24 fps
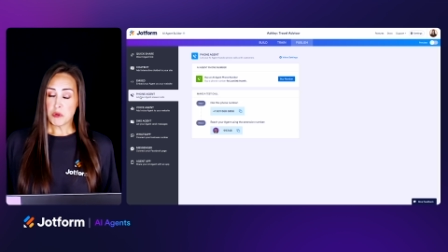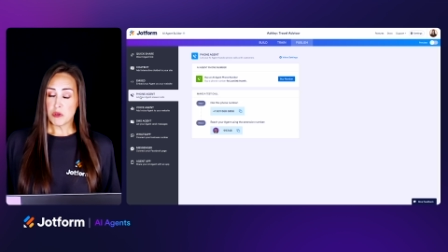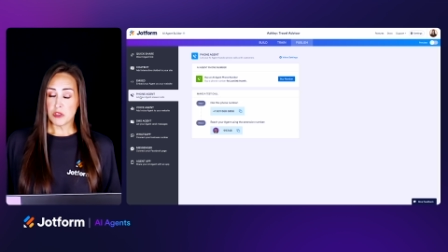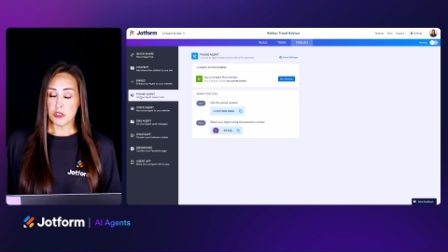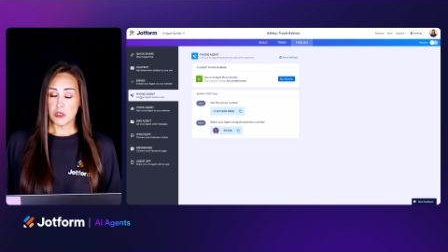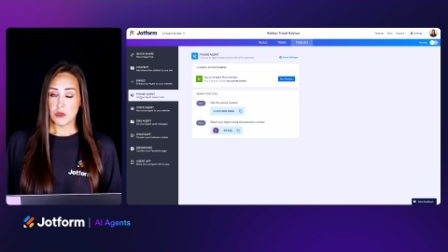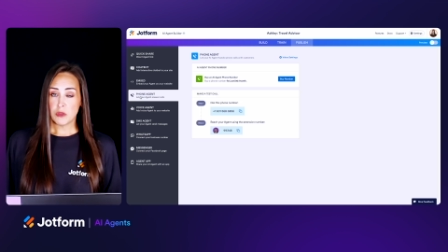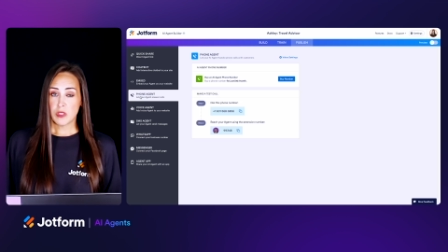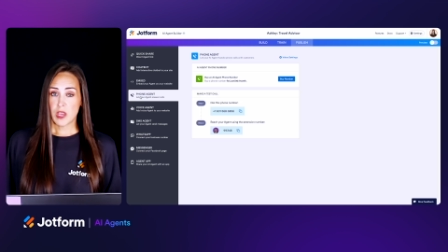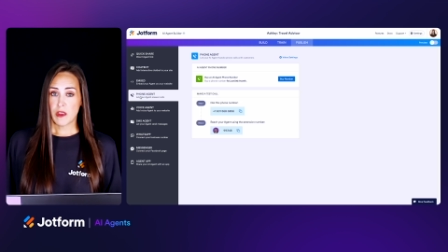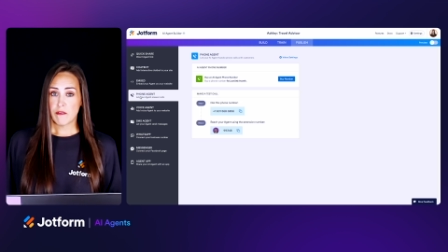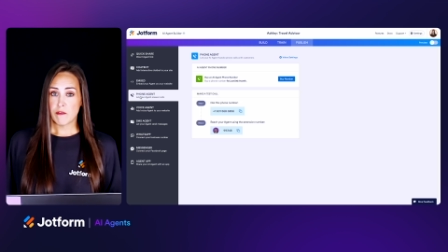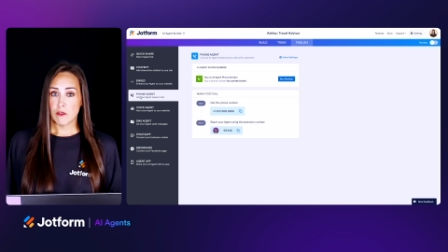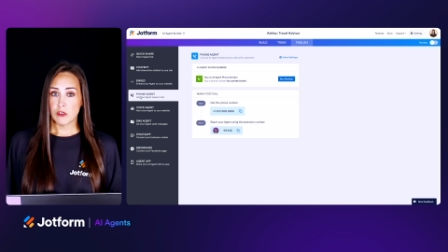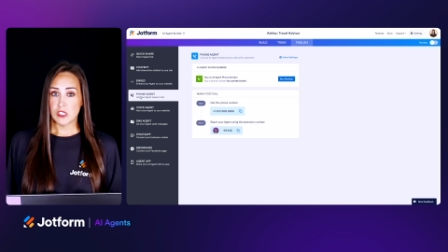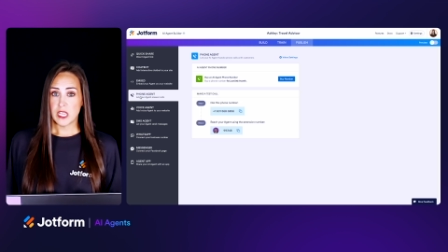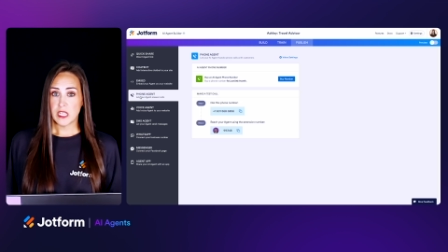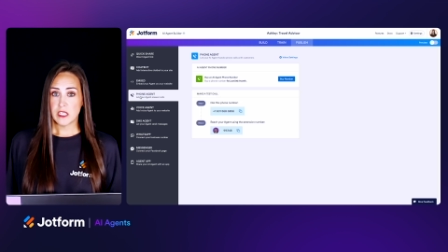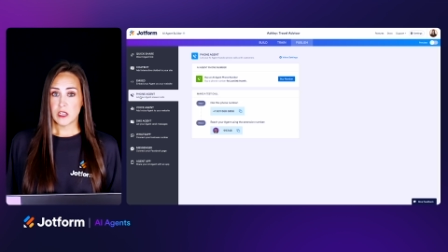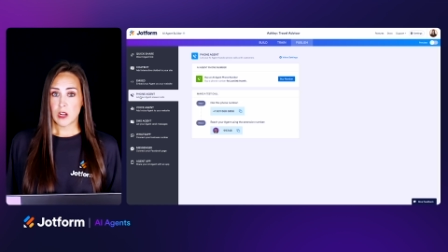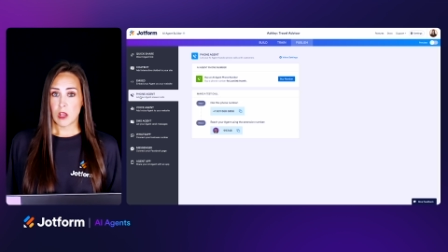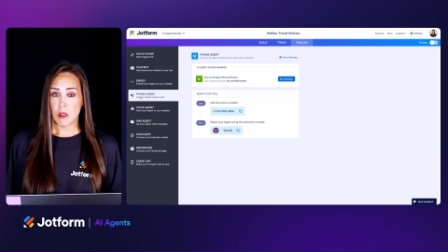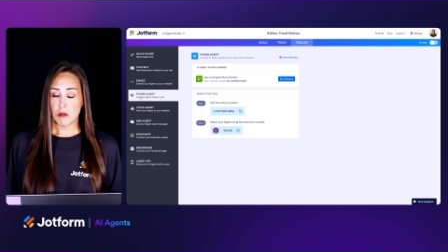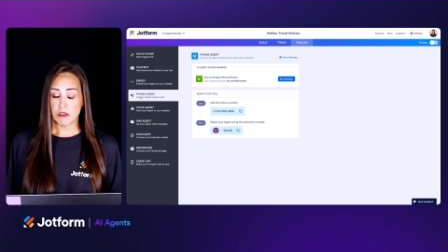you can do that for
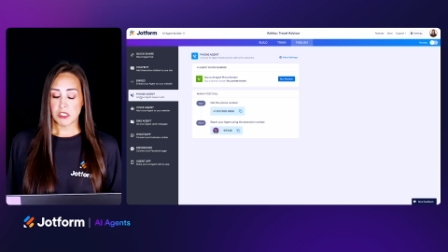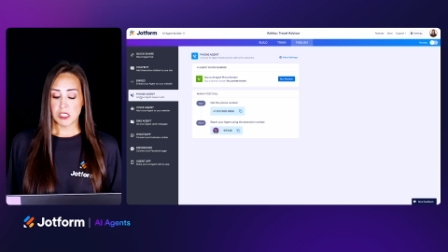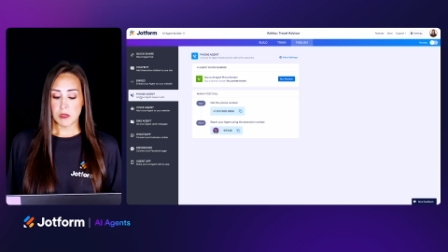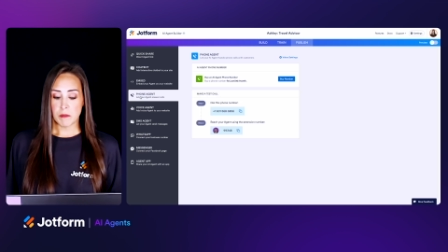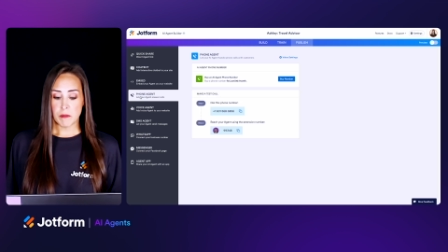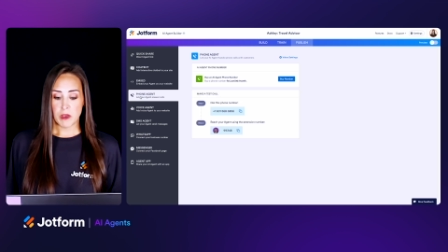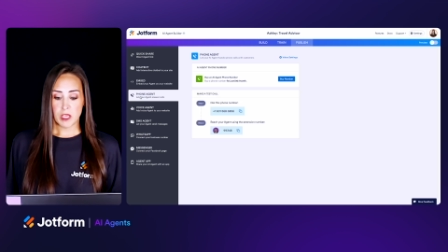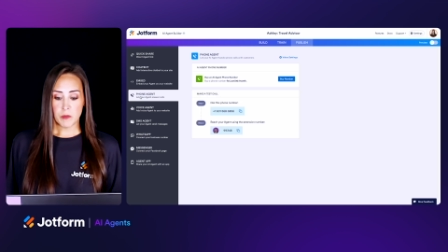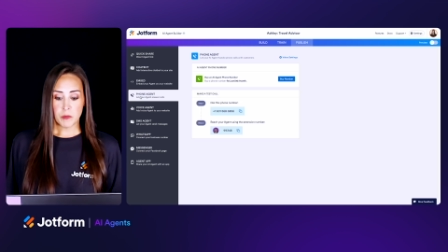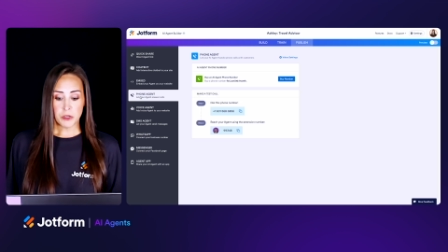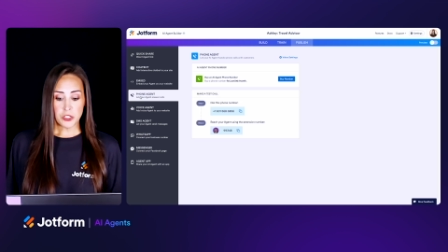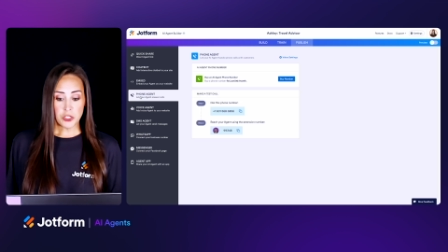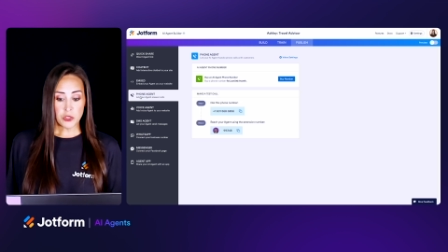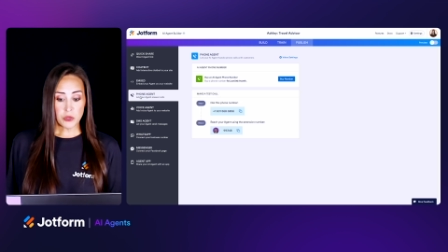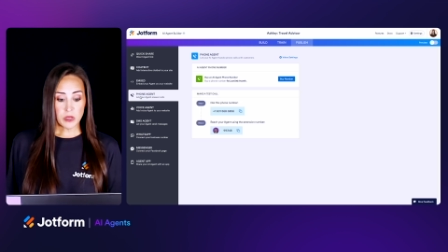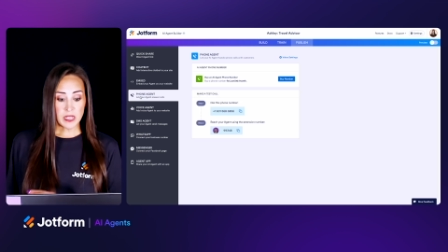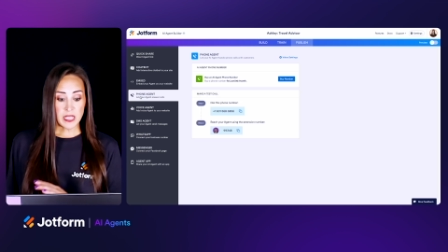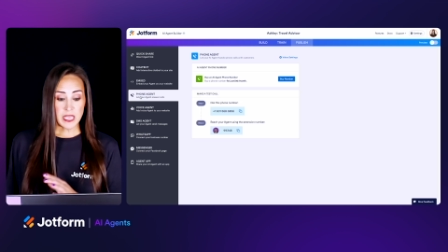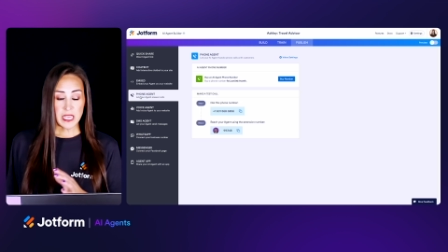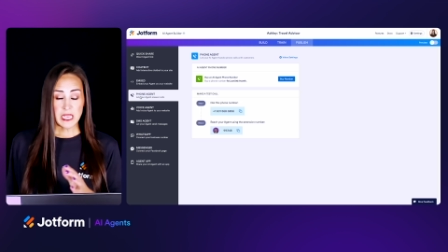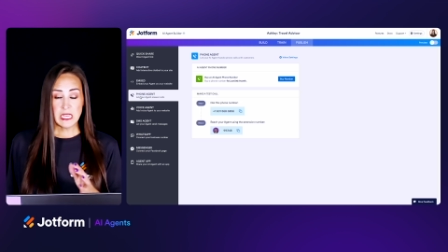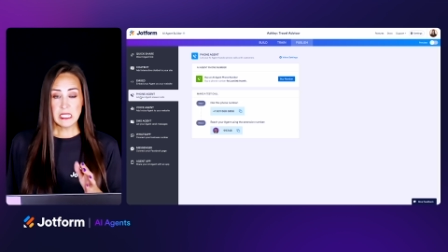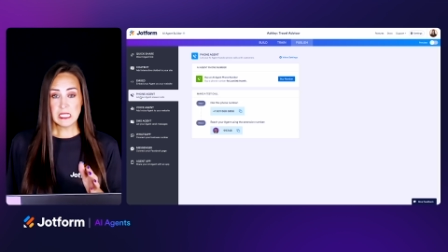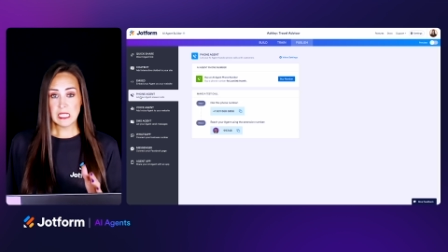$10 a month, but you
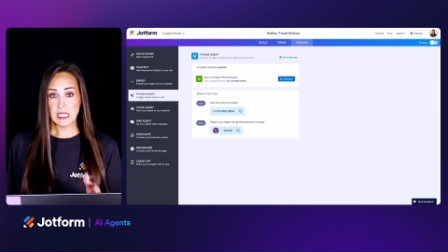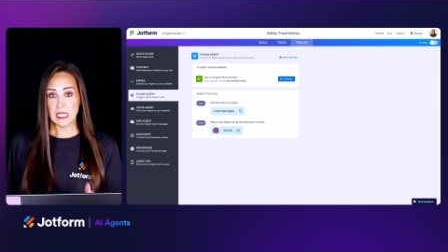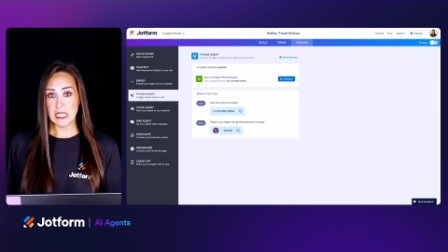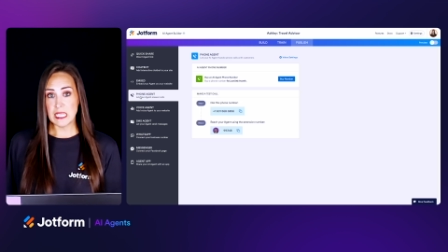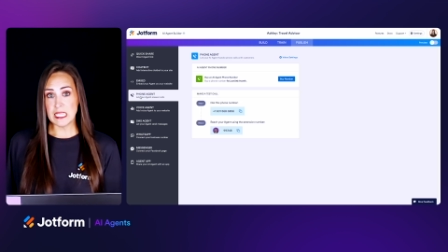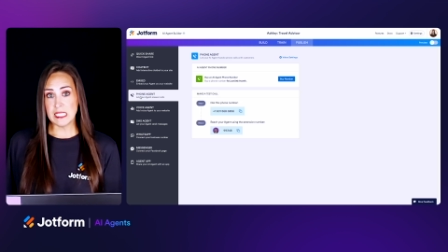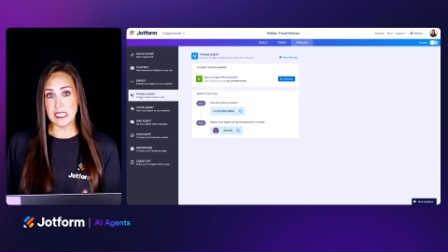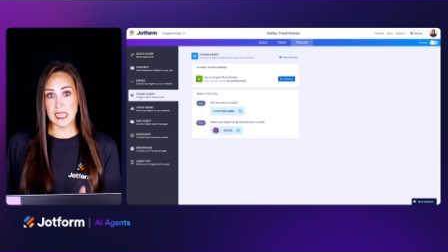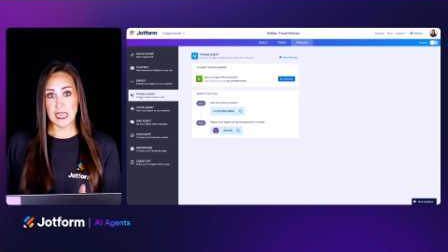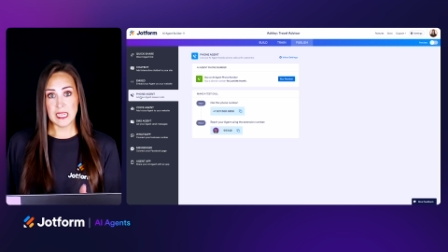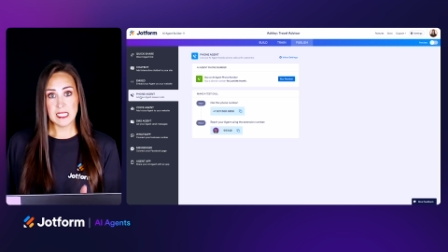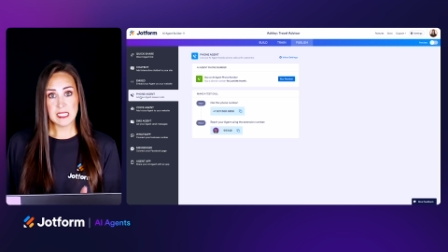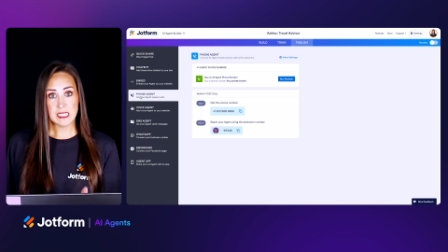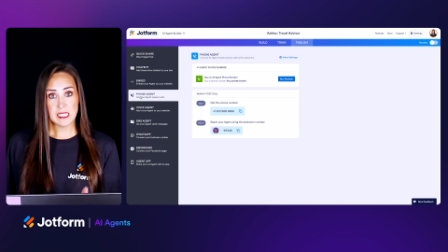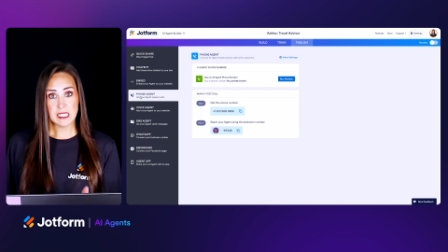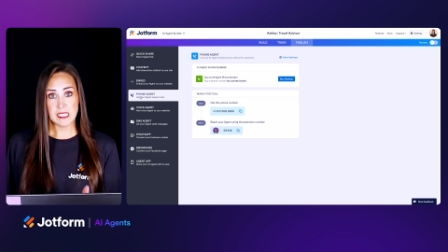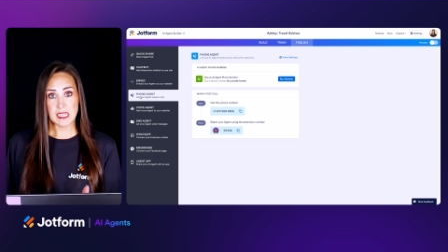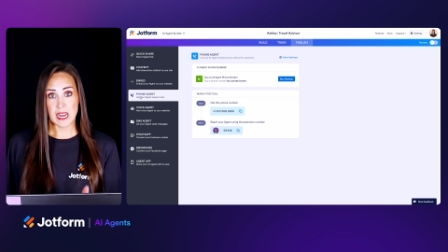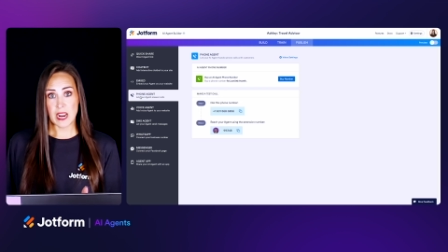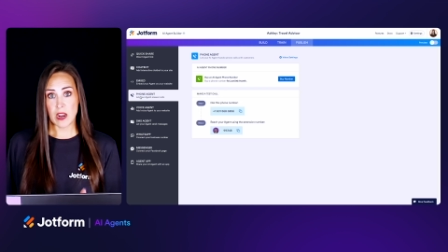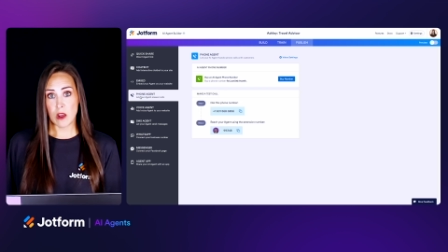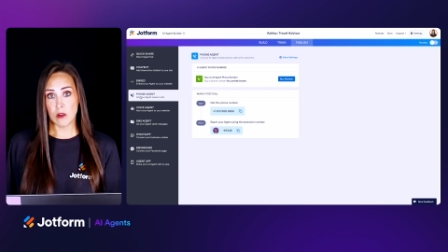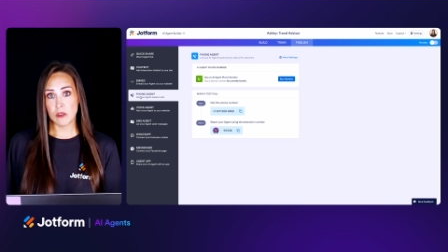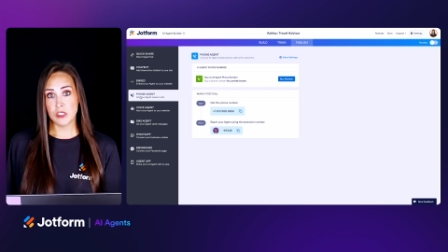can easily test
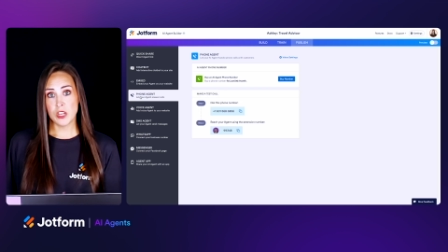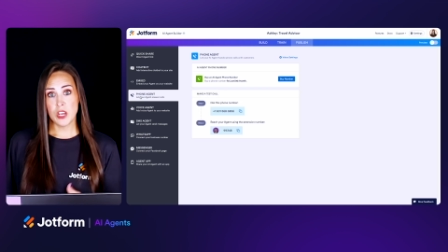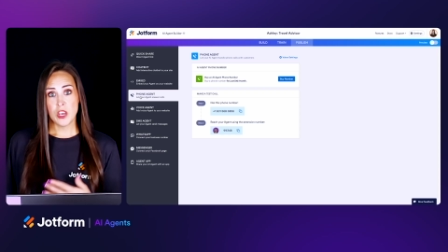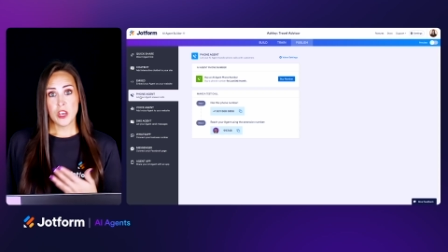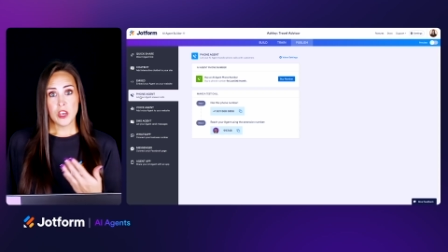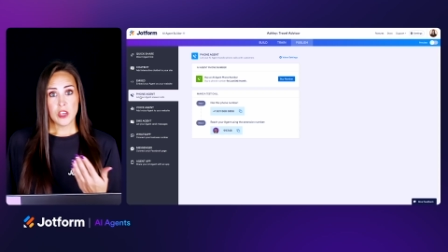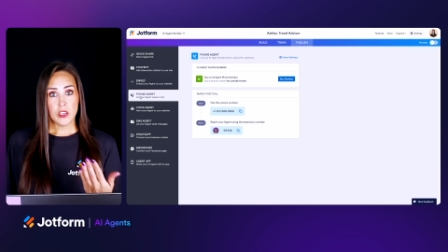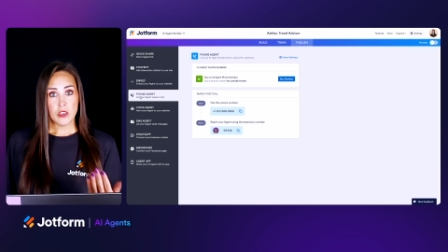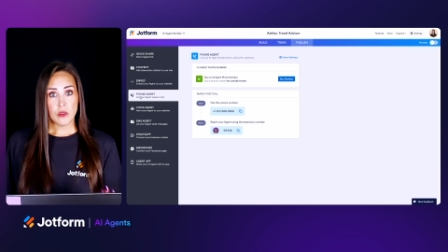this out